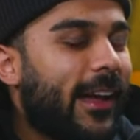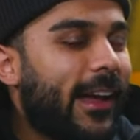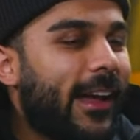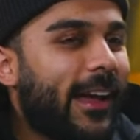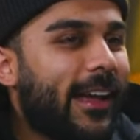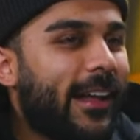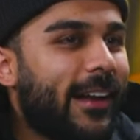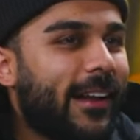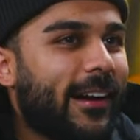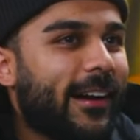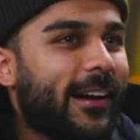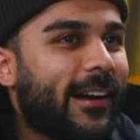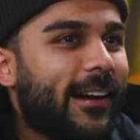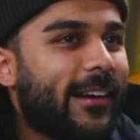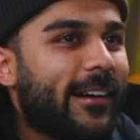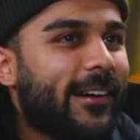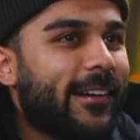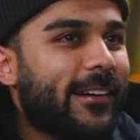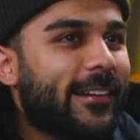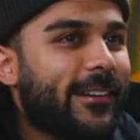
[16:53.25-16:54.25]
And
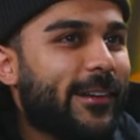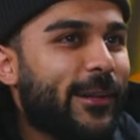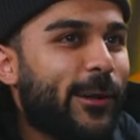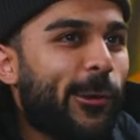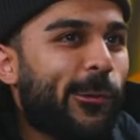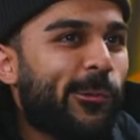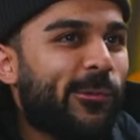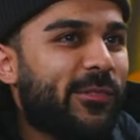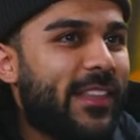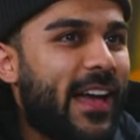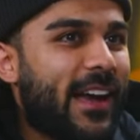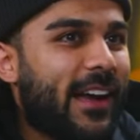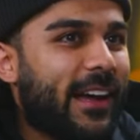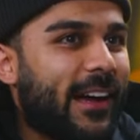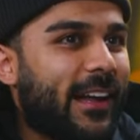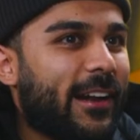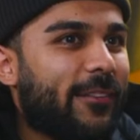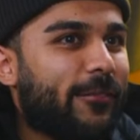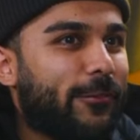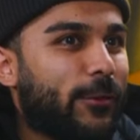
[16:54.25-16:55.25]
uh, you know, that
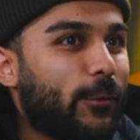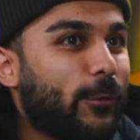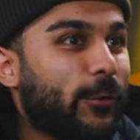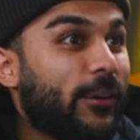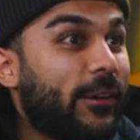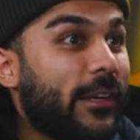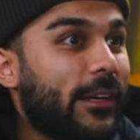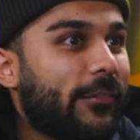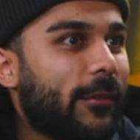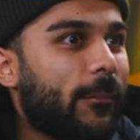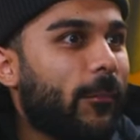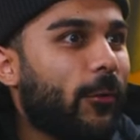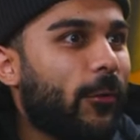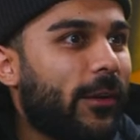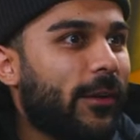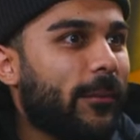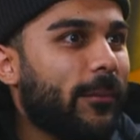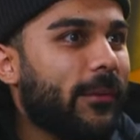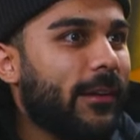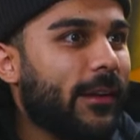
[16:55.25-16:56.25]
kind of fueled her even
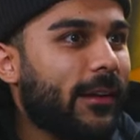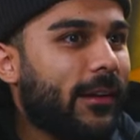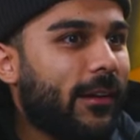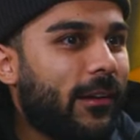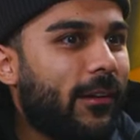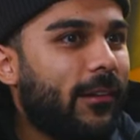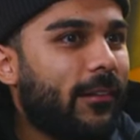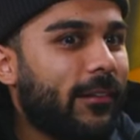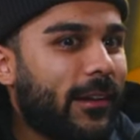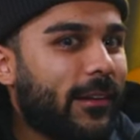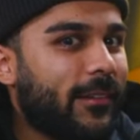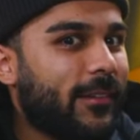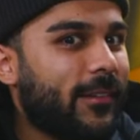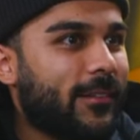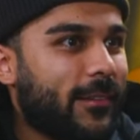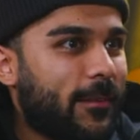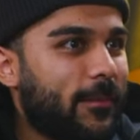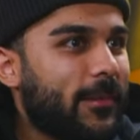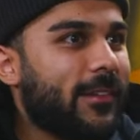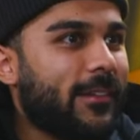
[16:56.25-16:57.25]
more to be like, "Oh, like
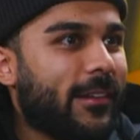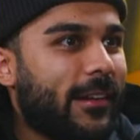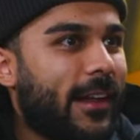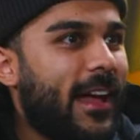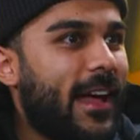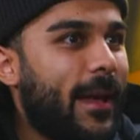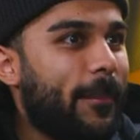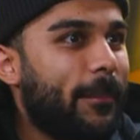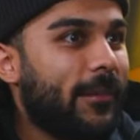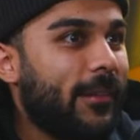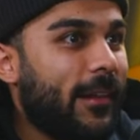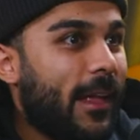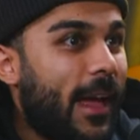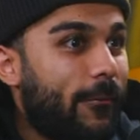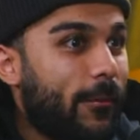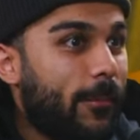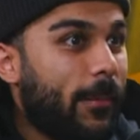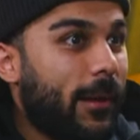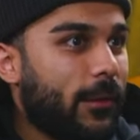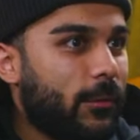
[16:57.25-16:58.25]
something's going to happen."
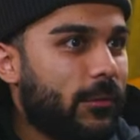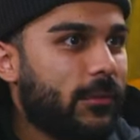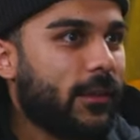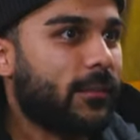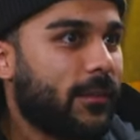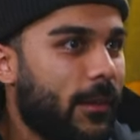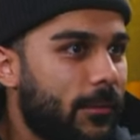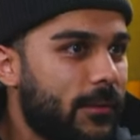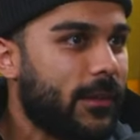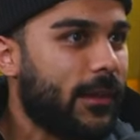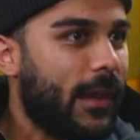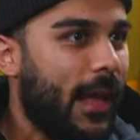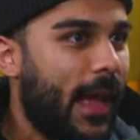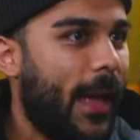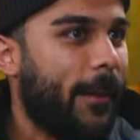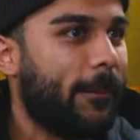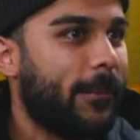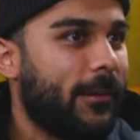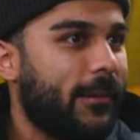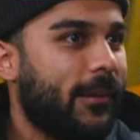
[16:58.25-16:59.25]
Everybody was like, "Something's going to
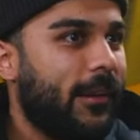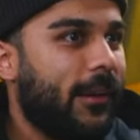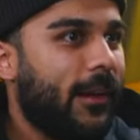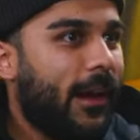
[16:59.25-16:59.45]
happen.